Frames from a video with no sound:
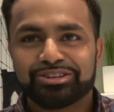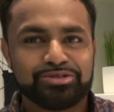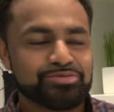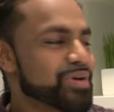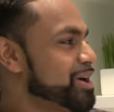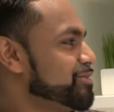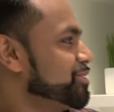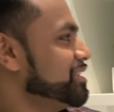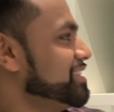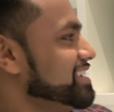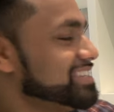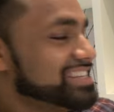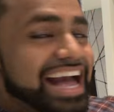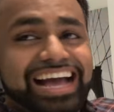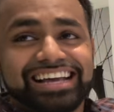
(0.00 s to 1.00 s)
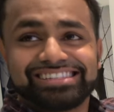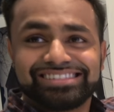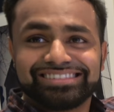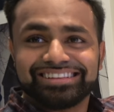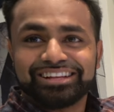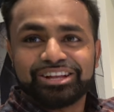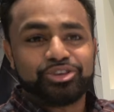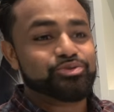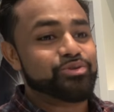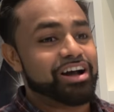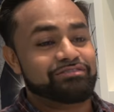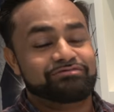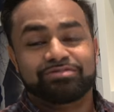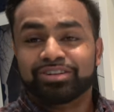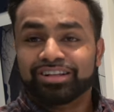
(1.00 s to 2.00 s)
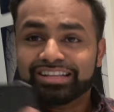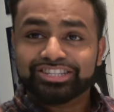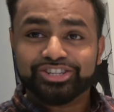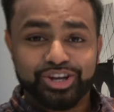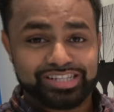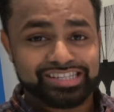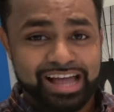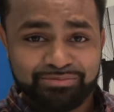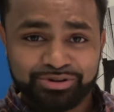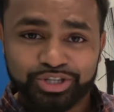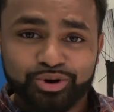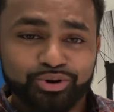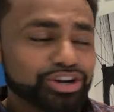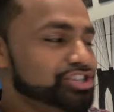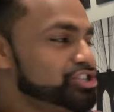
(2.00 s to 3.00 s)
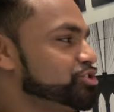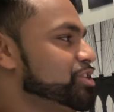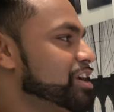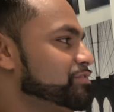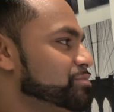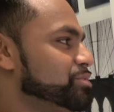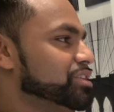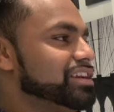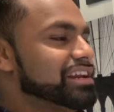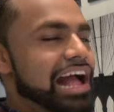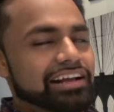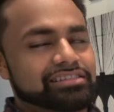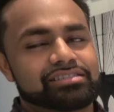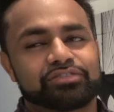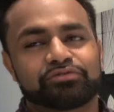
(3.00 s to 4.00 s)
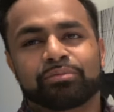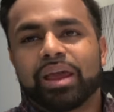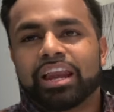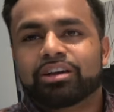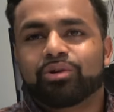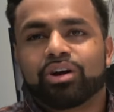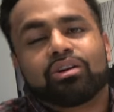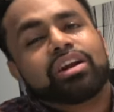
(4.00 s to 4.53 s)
You buy one of these guys, you have just that much storage, and you have the ability to access it from anywhere